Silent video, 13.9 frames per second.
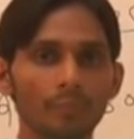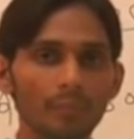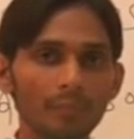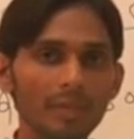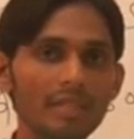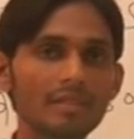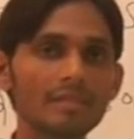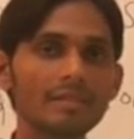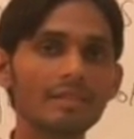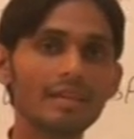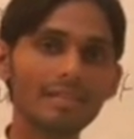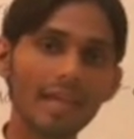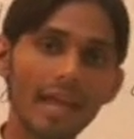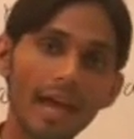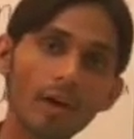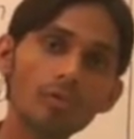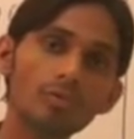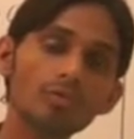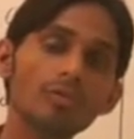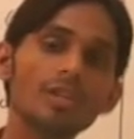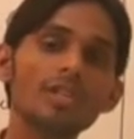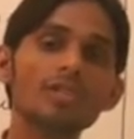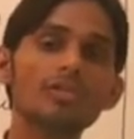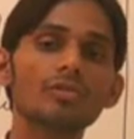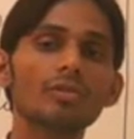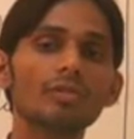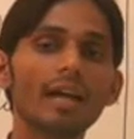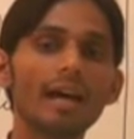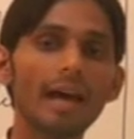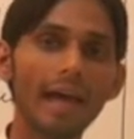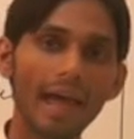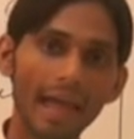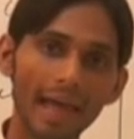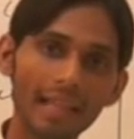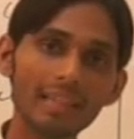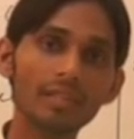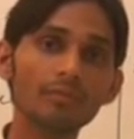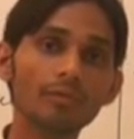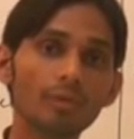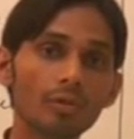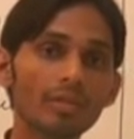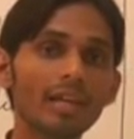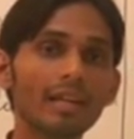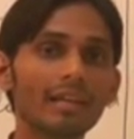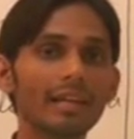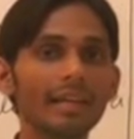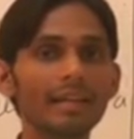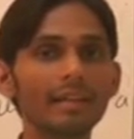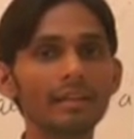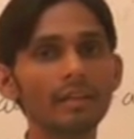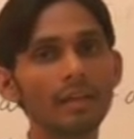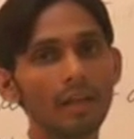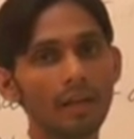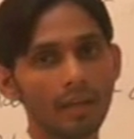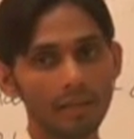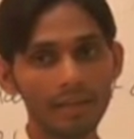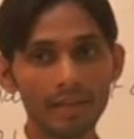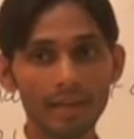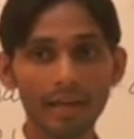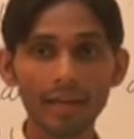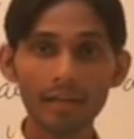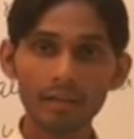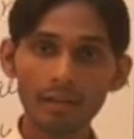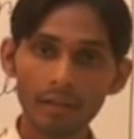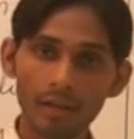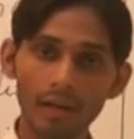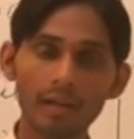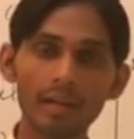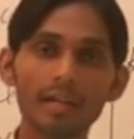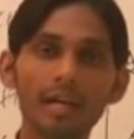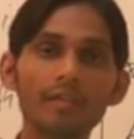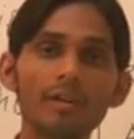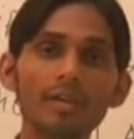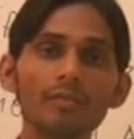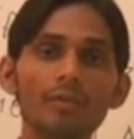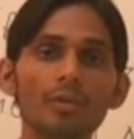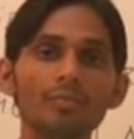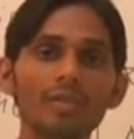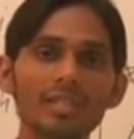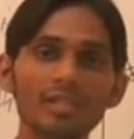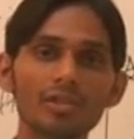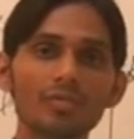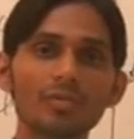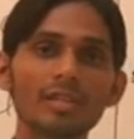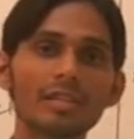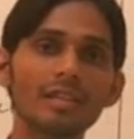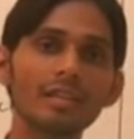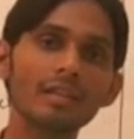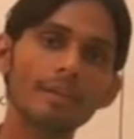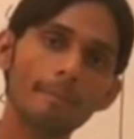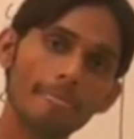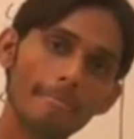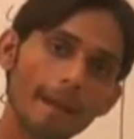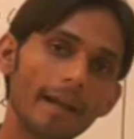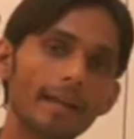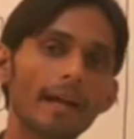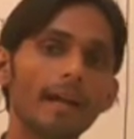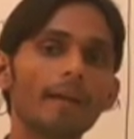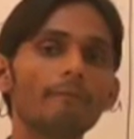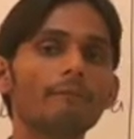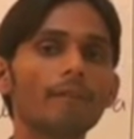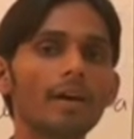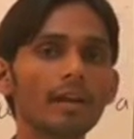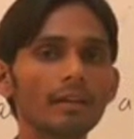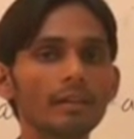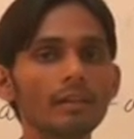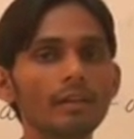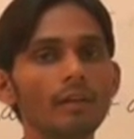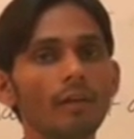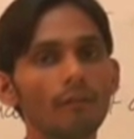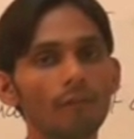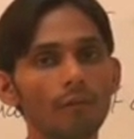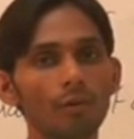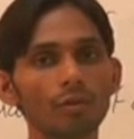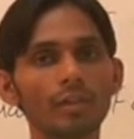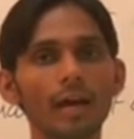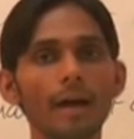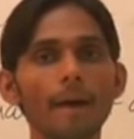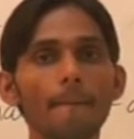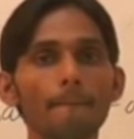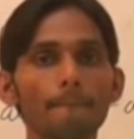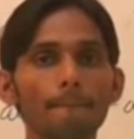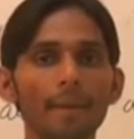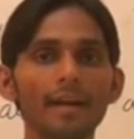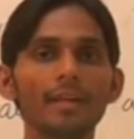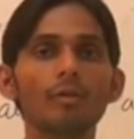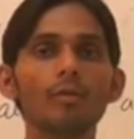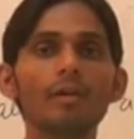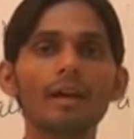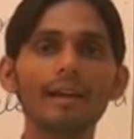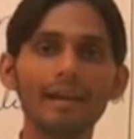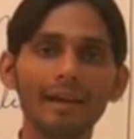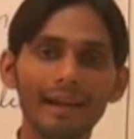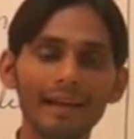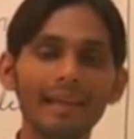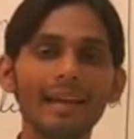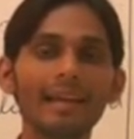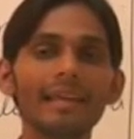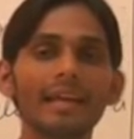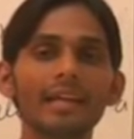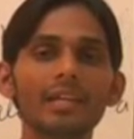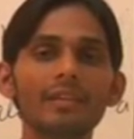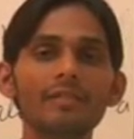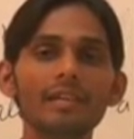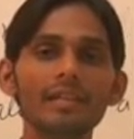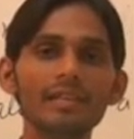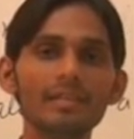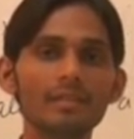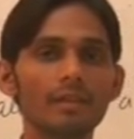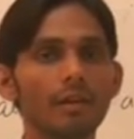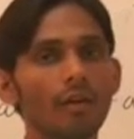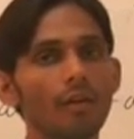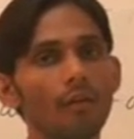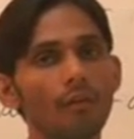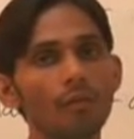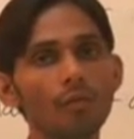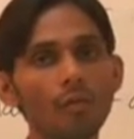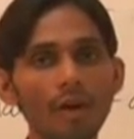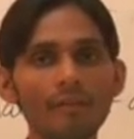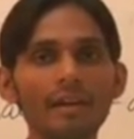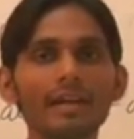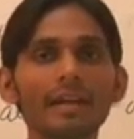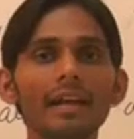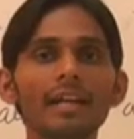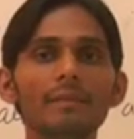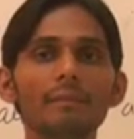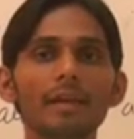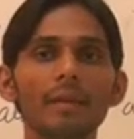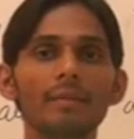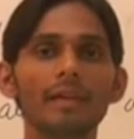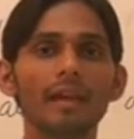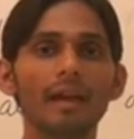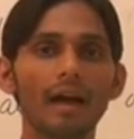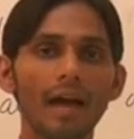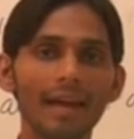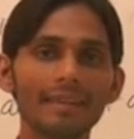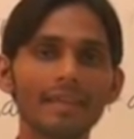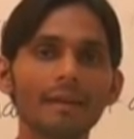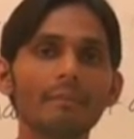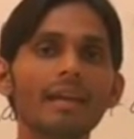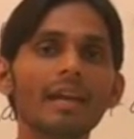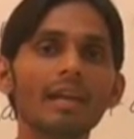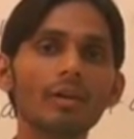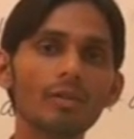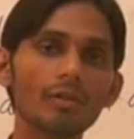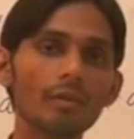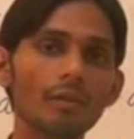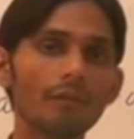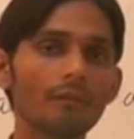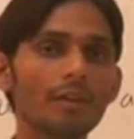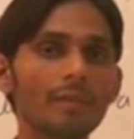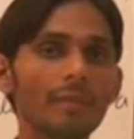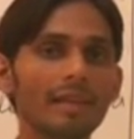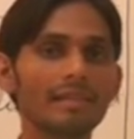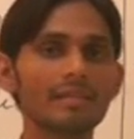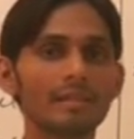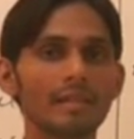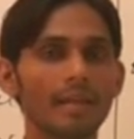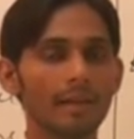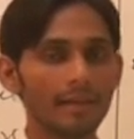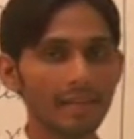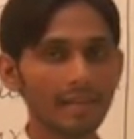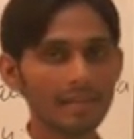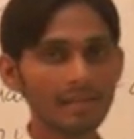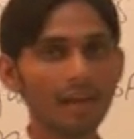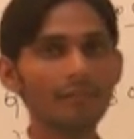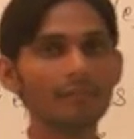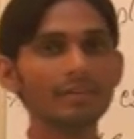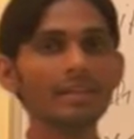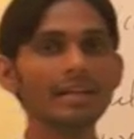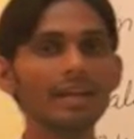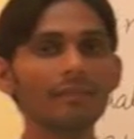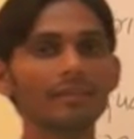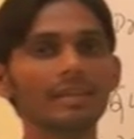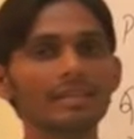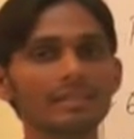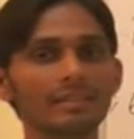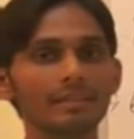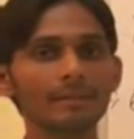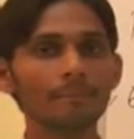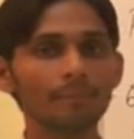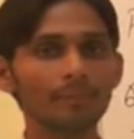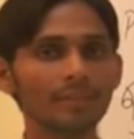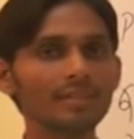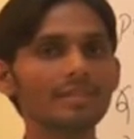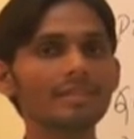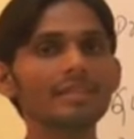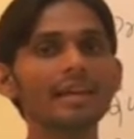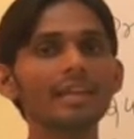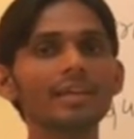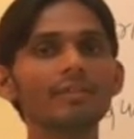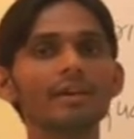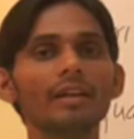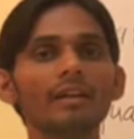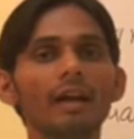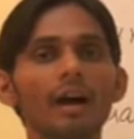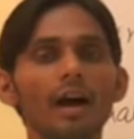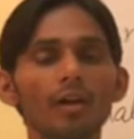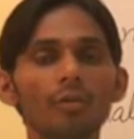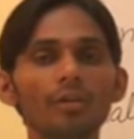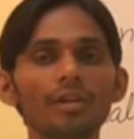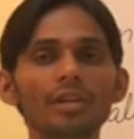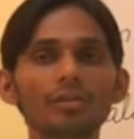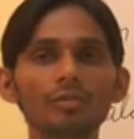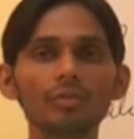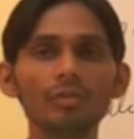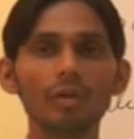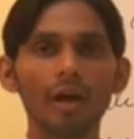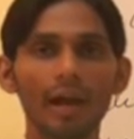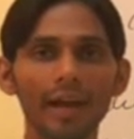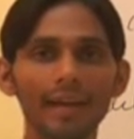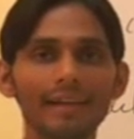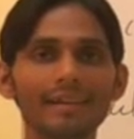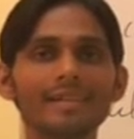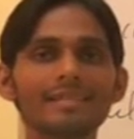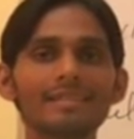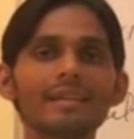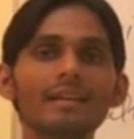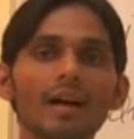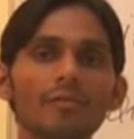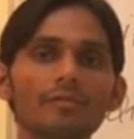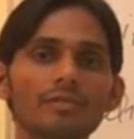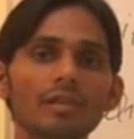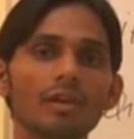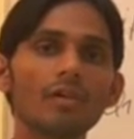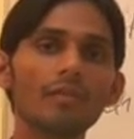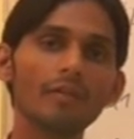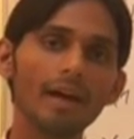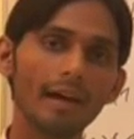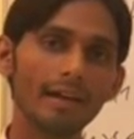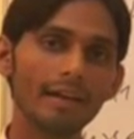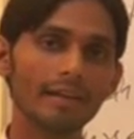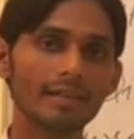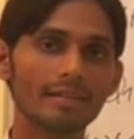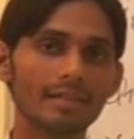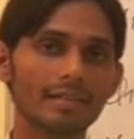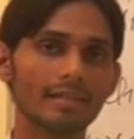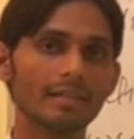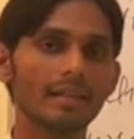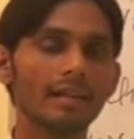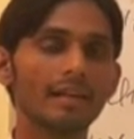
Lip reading: Means nurse have to restore the health for the client, he can recover from the situation and can work for the particular daily activities, whoever it may be, either male or females. Next, after the definition, this is the given according to International Council of Nurses.